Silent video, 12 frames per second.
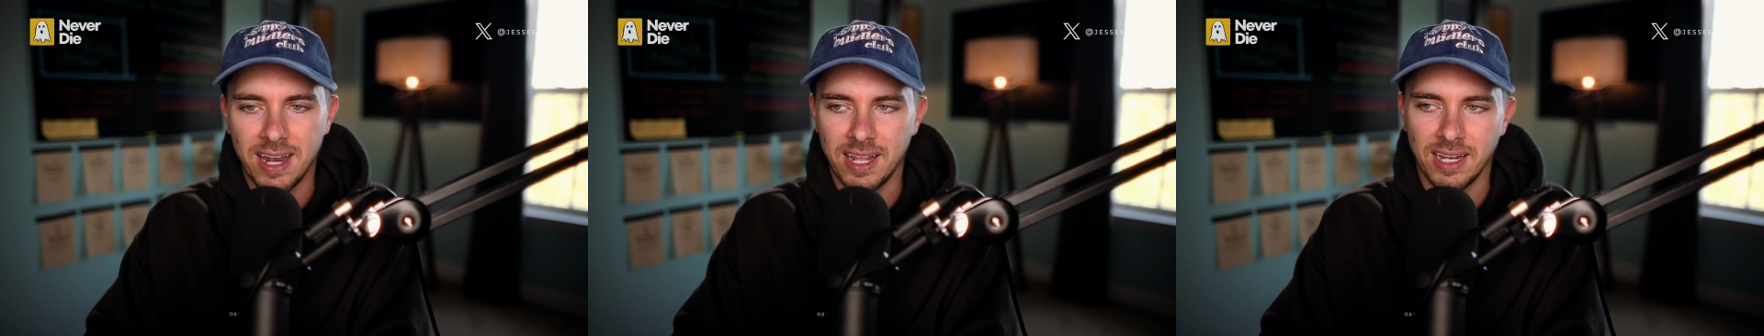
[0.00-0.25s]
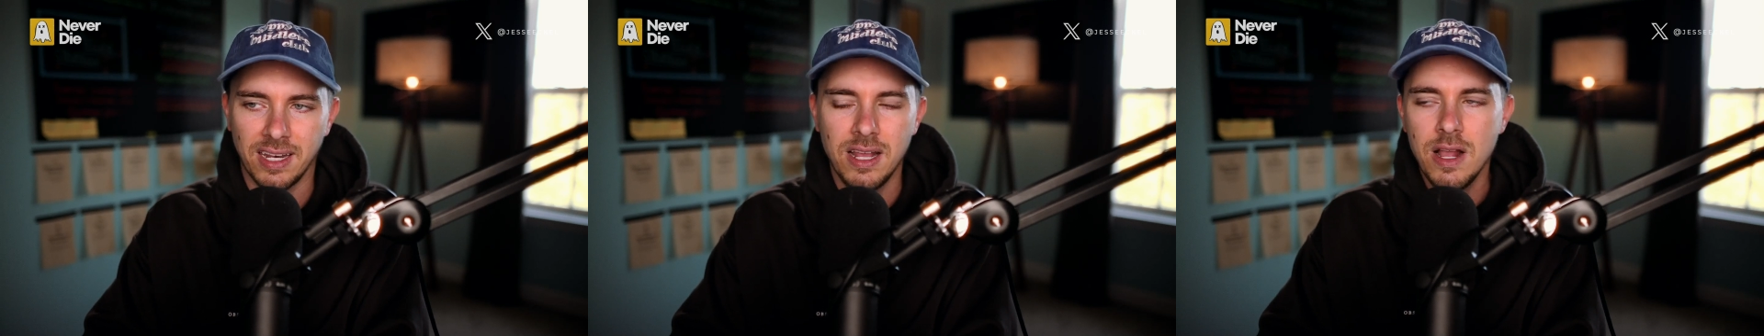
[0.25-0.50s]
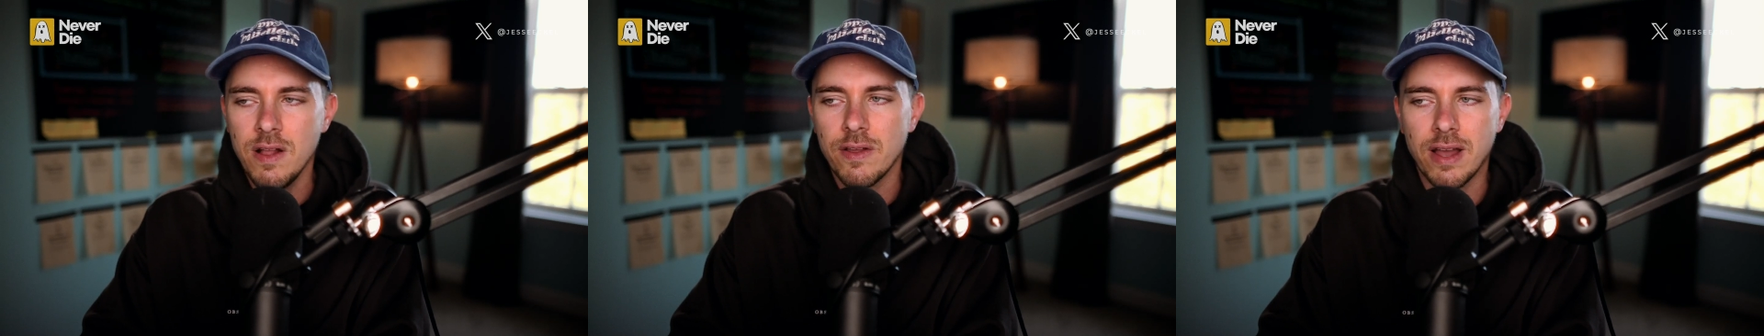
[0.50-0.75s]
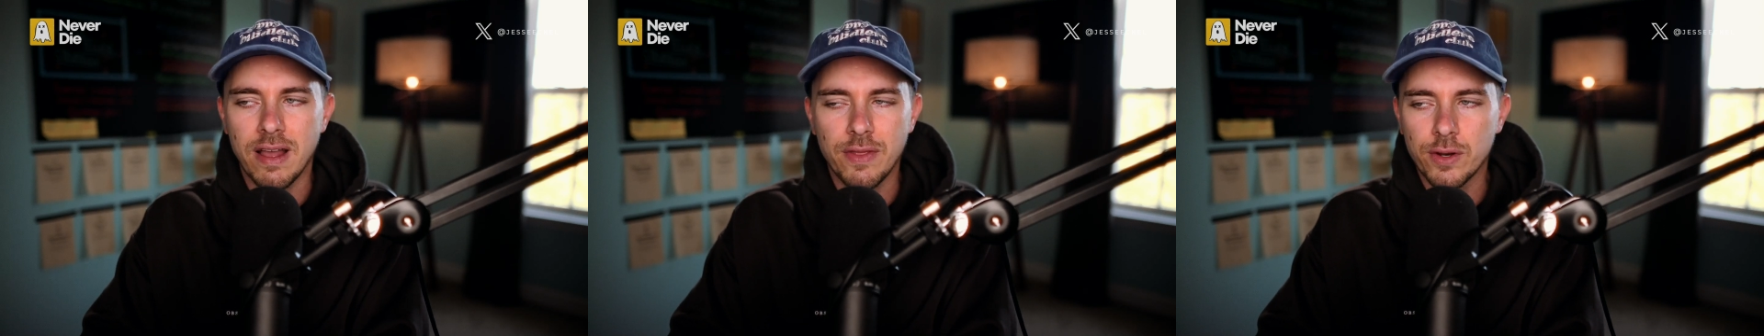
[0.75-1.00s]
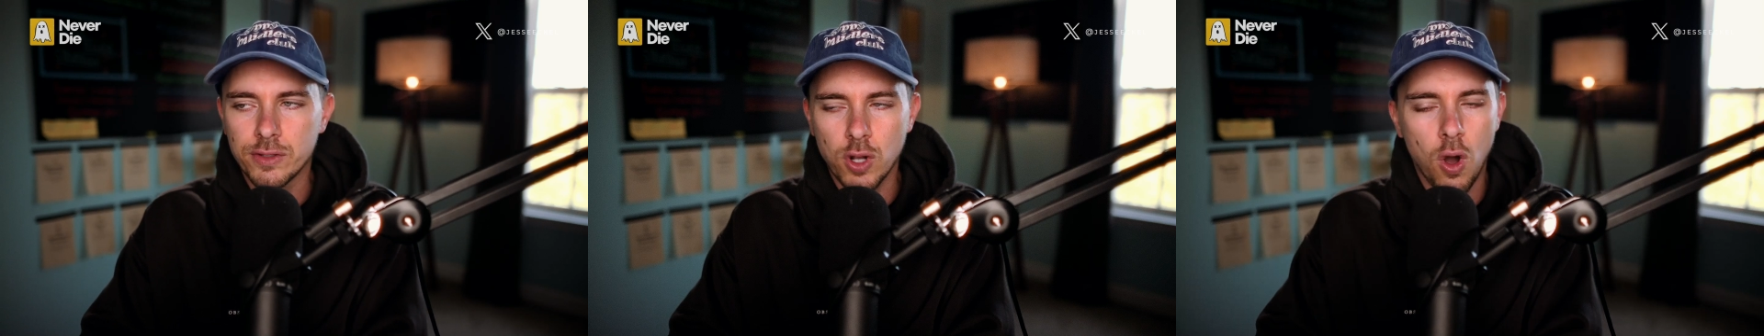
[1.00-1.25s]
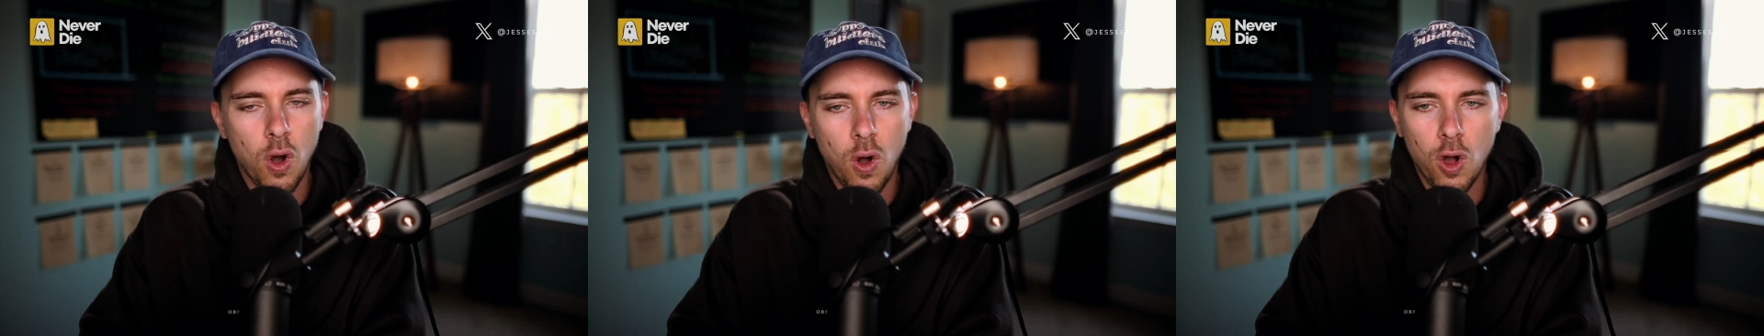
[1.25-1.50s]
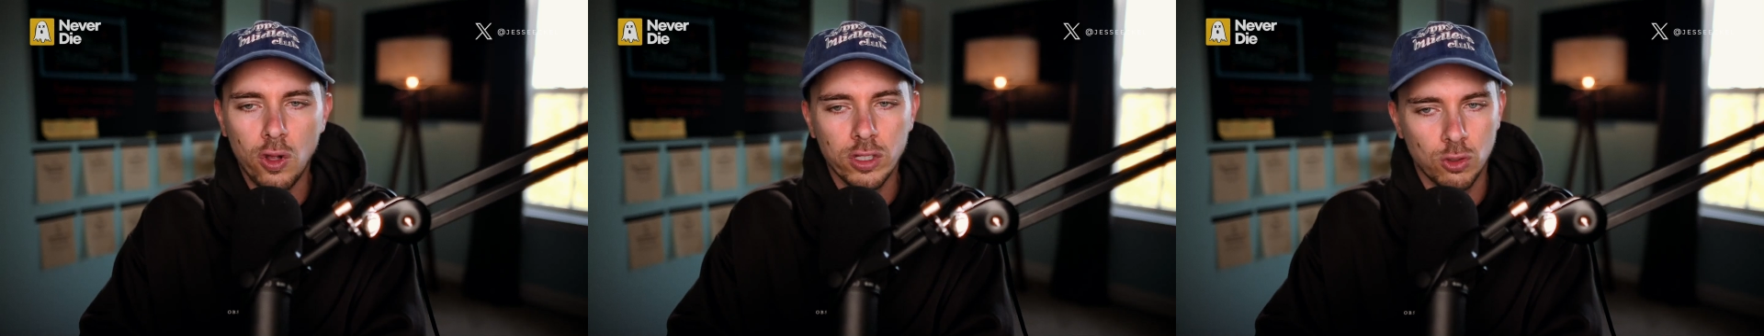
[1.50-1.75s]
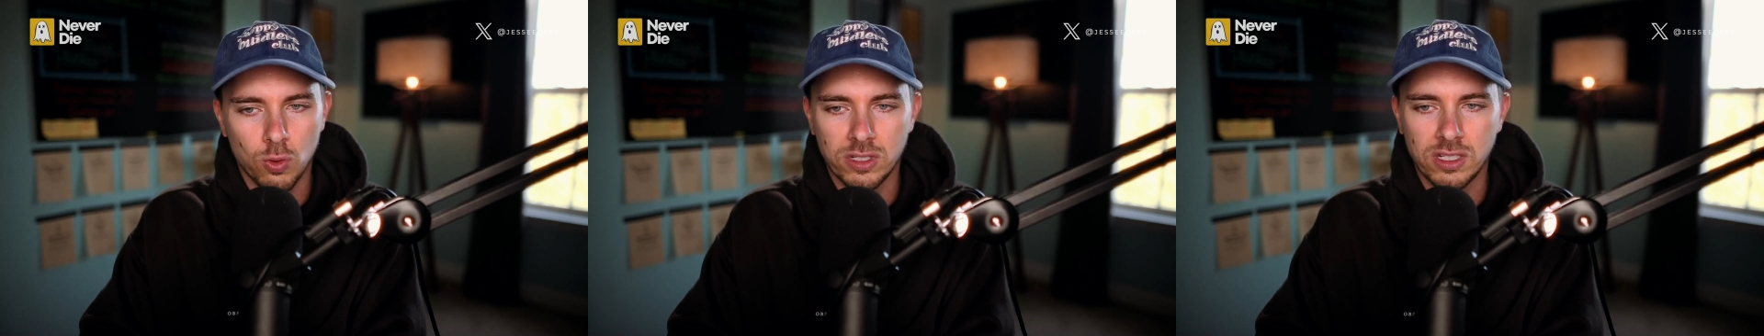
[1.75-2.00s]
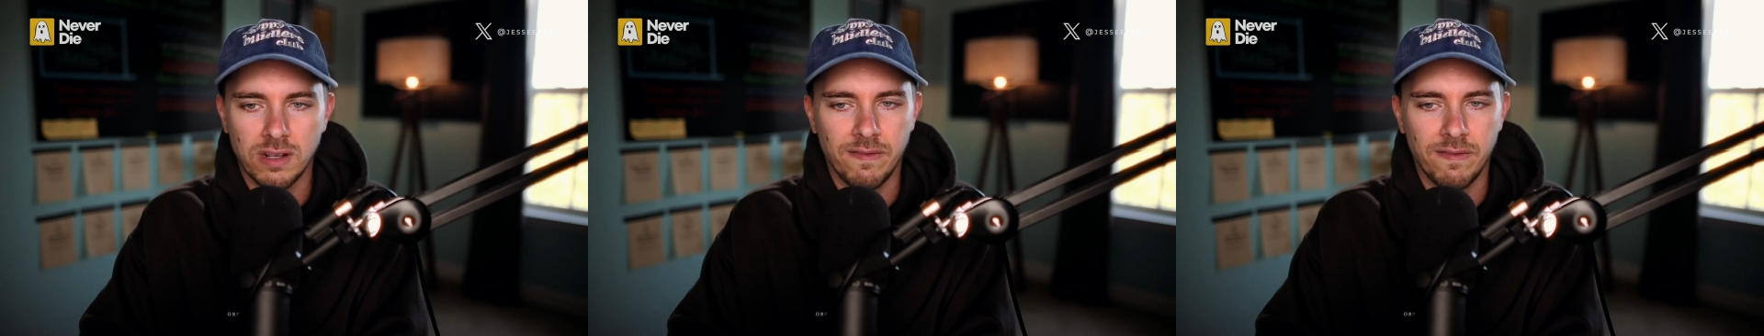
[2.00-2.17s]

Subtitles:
and there's all sorts of